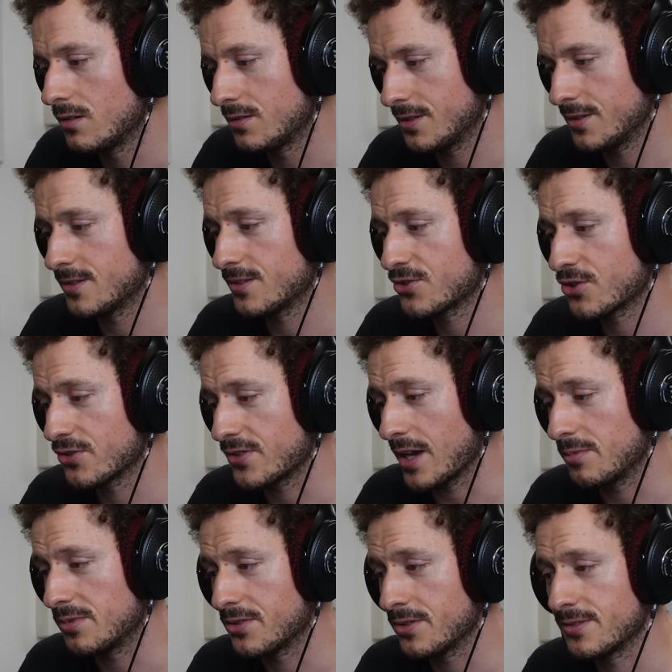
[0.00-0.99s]
This is just
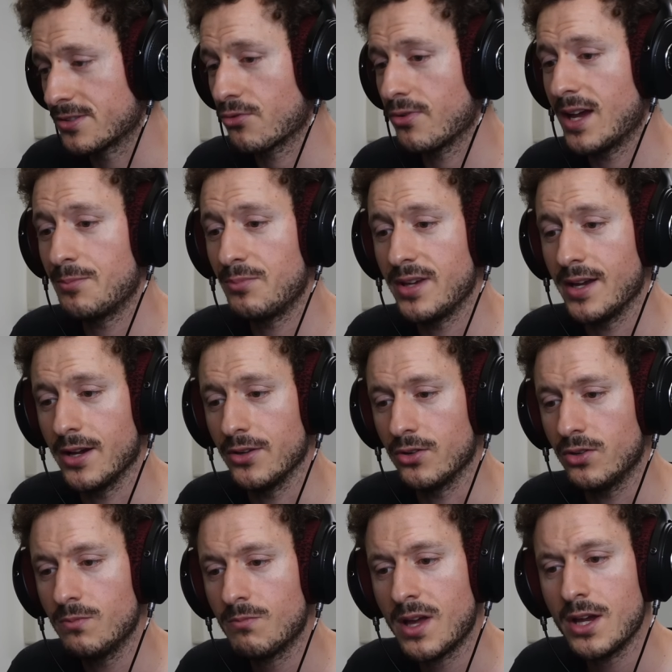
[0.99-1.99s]
Ableton's grand
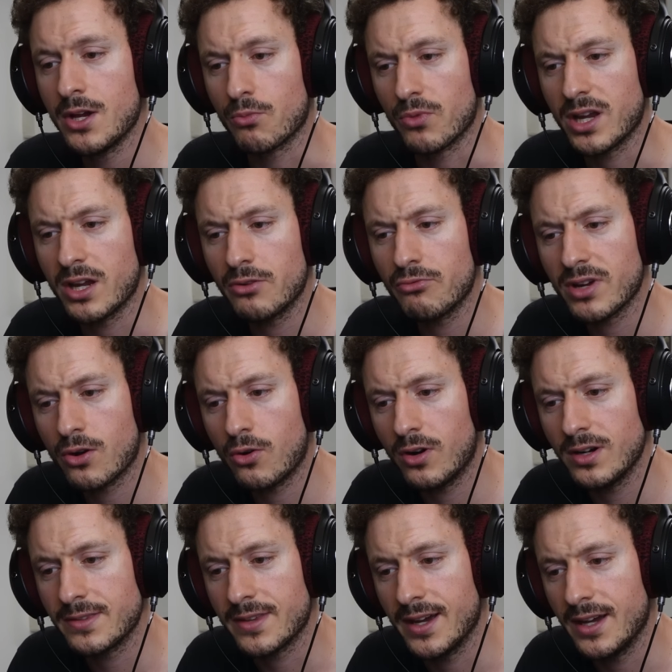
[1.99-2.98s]
piano. We can
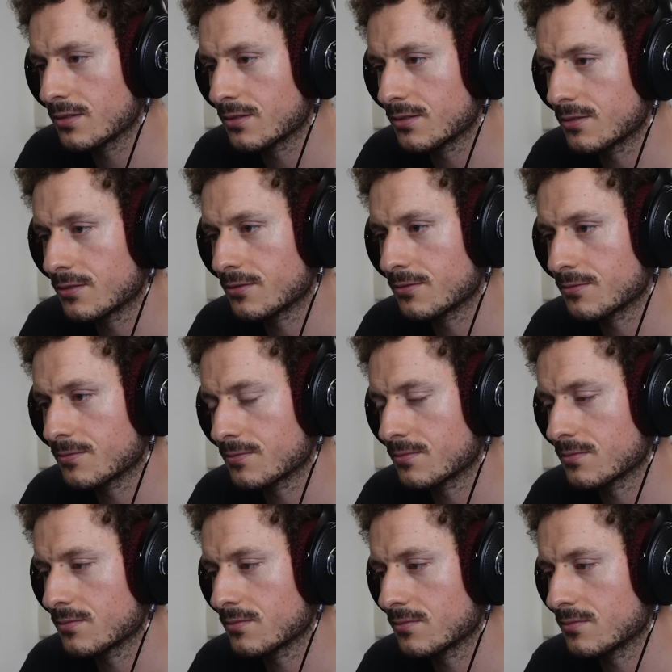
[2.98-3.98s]
record that into an
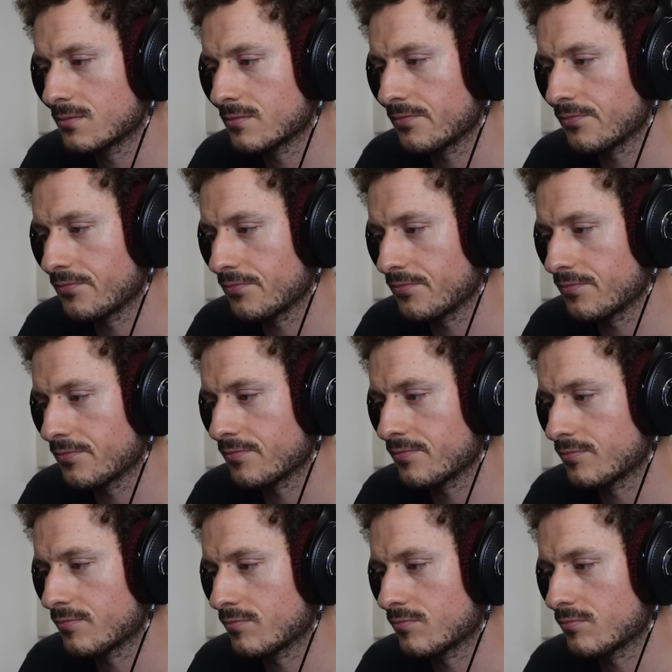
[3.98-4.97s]
audio track. Let's do that
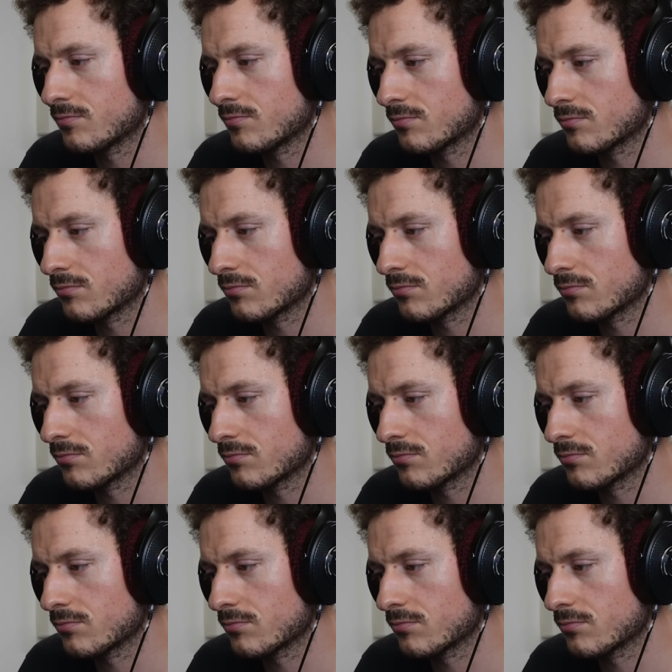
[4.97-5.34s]
real quick.